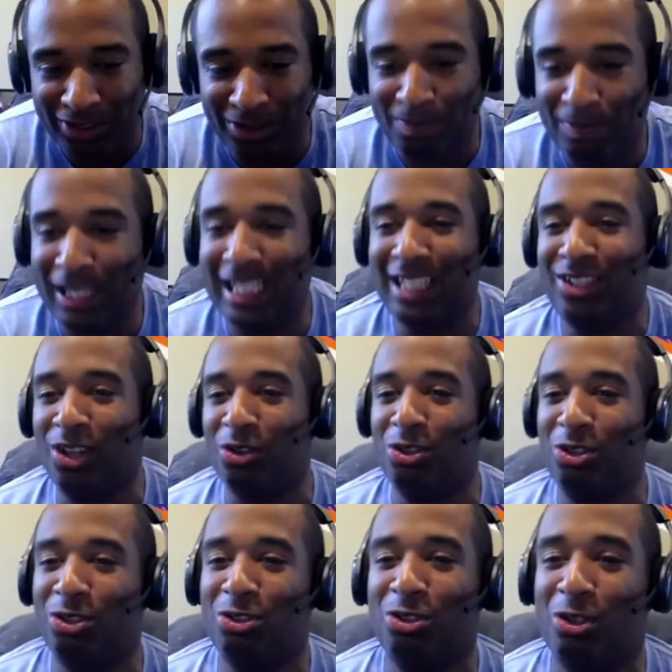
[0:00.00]
mini dosages
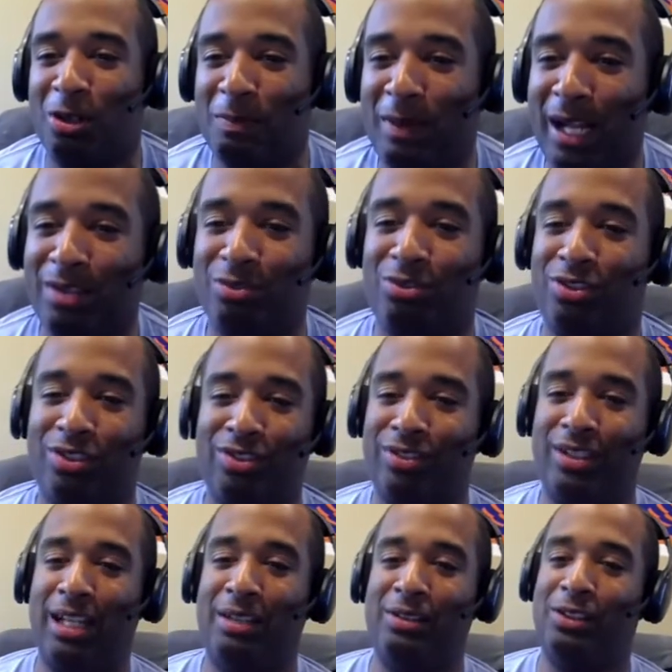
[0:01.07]
are about. It's just
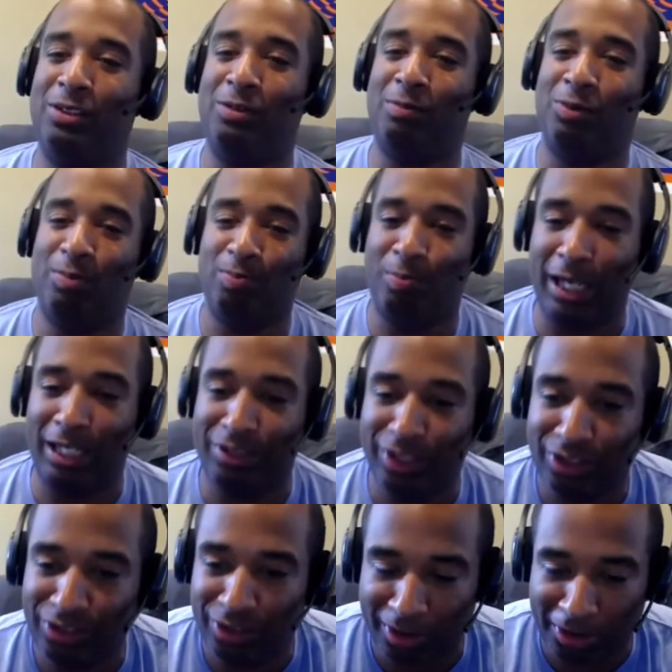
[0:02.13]
basic
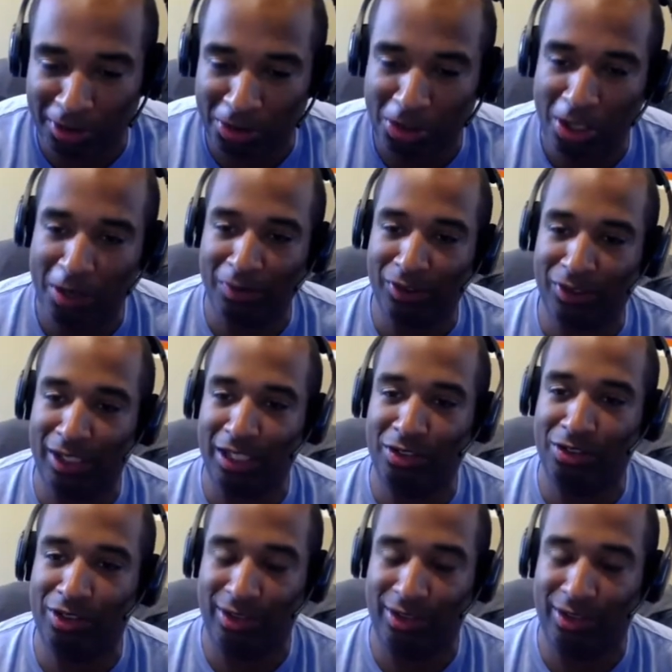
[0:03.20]
generic conversation,